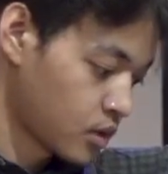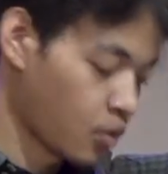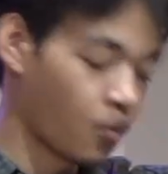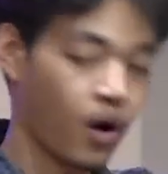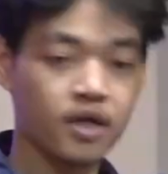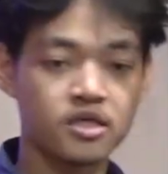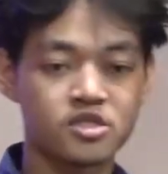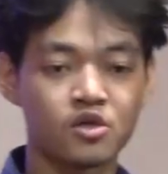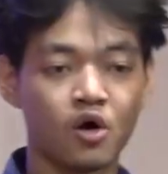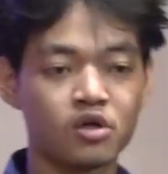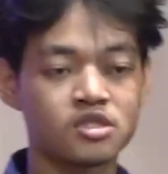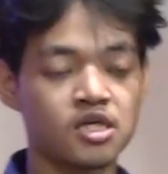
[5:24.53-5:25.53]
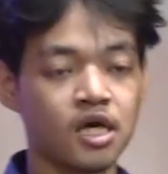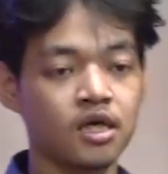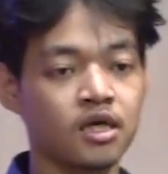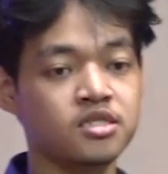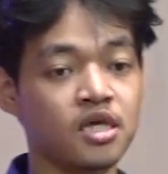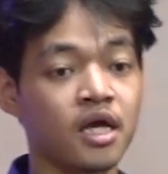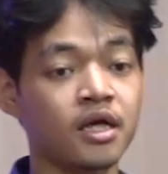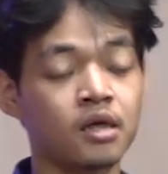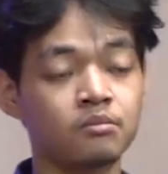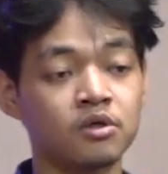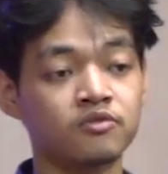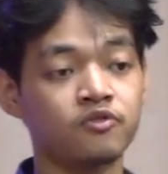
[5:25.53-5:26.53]
why is God jealous? And
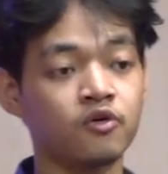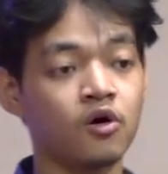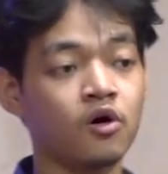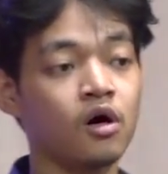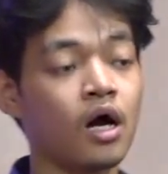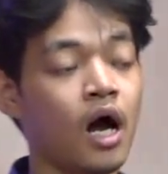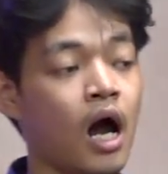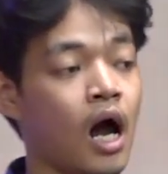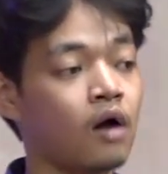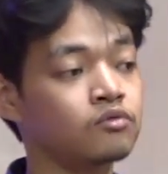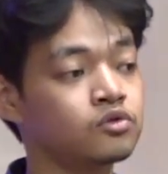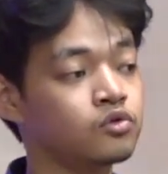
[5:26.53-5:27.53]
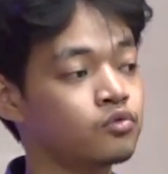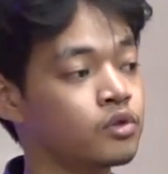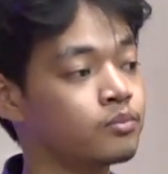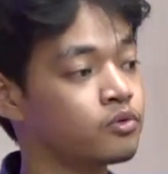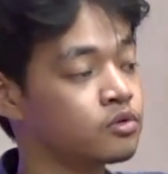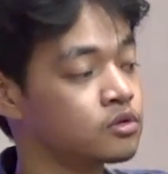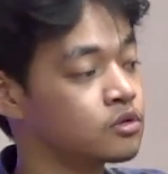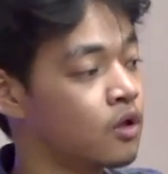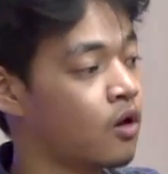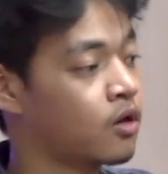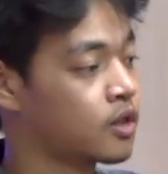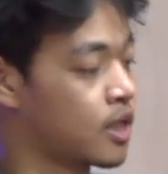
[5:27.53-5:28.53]
number four, how do we put
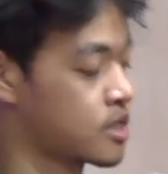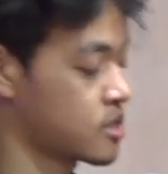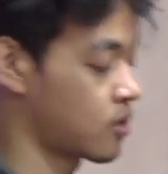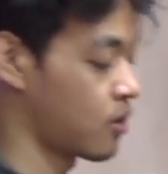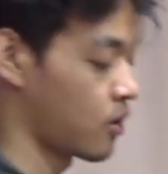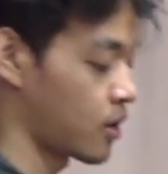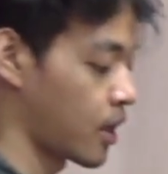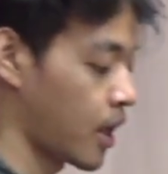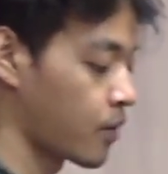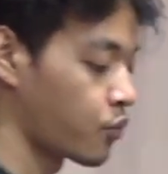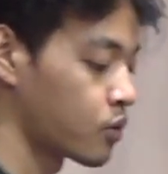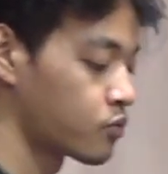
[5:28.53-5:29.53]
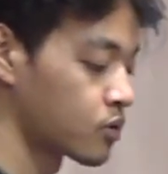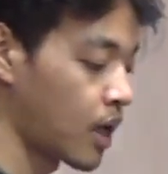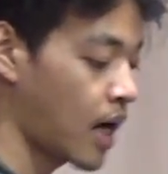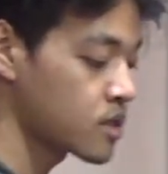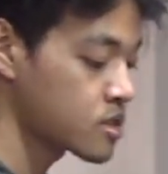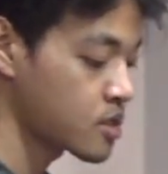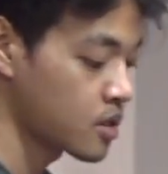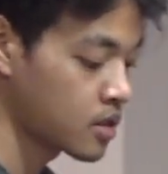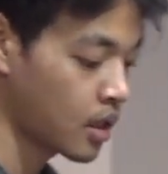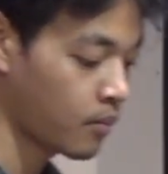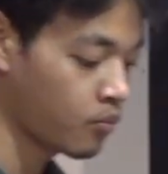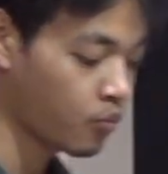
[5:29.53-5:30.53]
God as a God? And we will answer
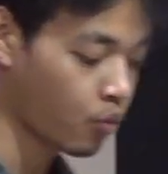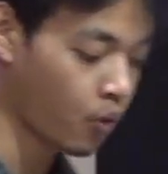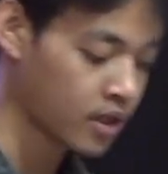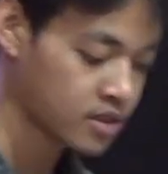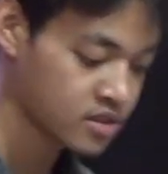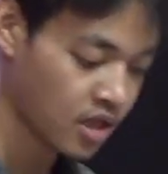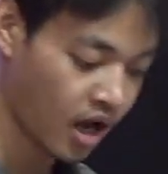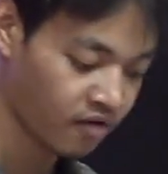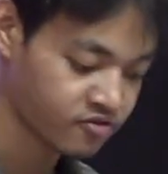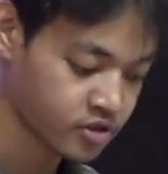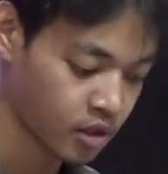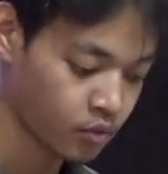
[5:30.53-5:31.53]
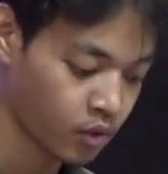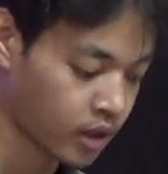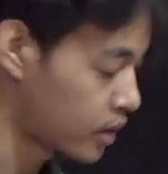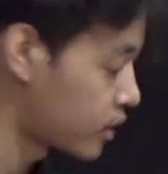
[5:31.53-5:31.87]
them one after one.